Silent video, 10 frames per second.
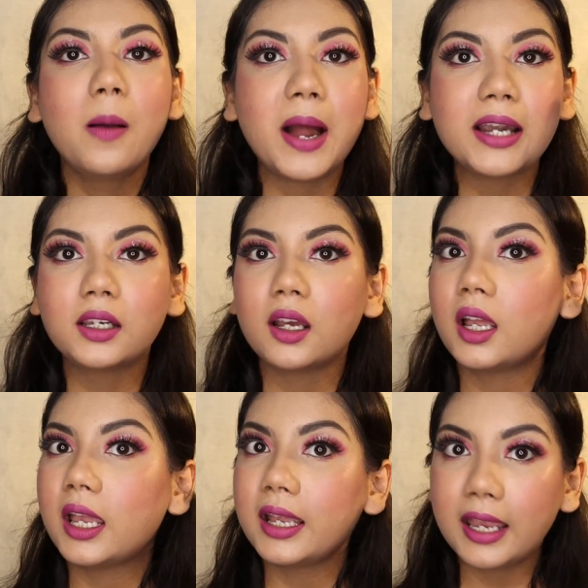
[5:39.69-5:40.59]
but
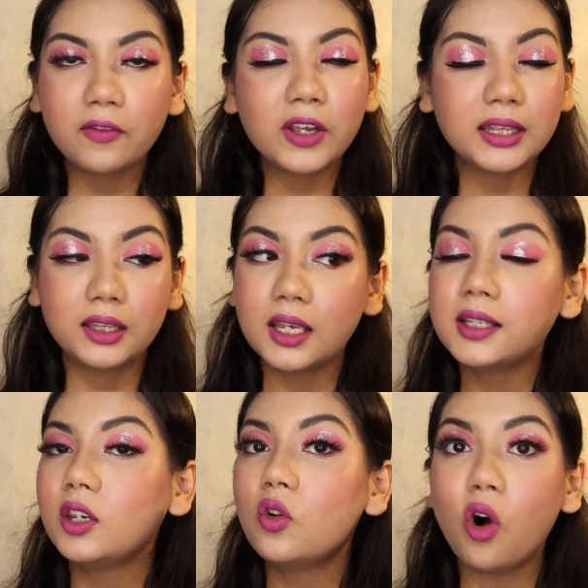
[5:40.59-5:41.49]
with
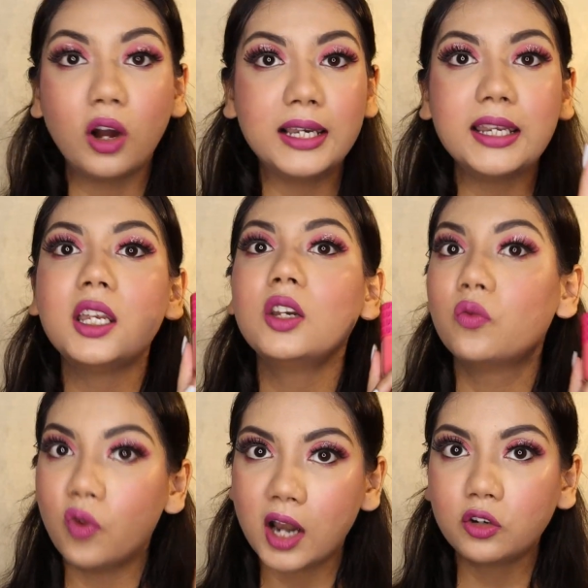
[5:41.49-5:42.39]
this you only need
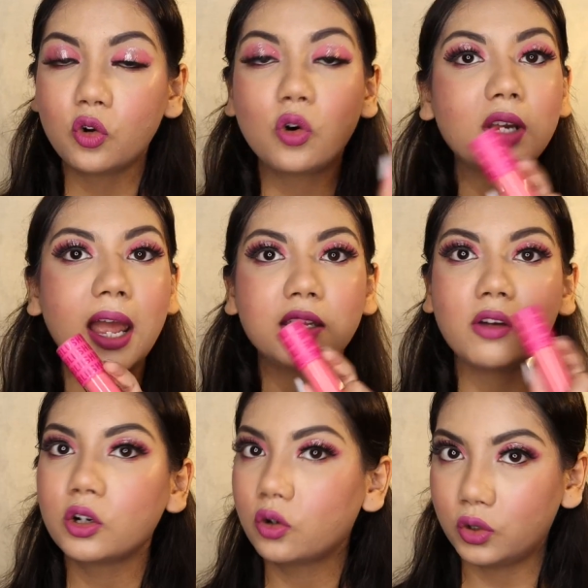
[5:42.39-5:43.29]
1 coat and
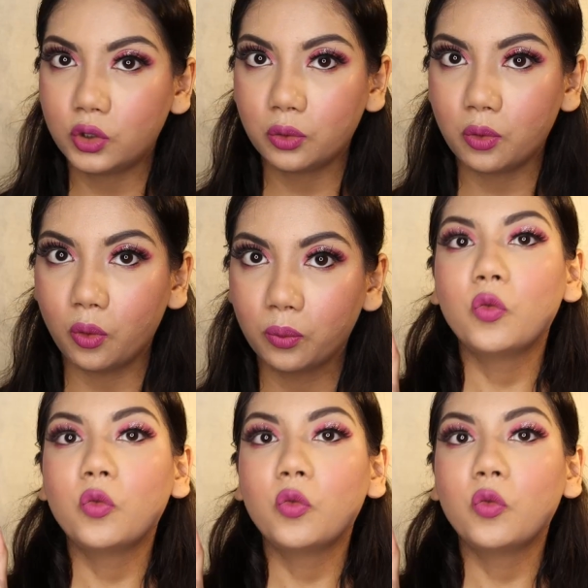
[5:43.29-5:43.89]
you're good to go.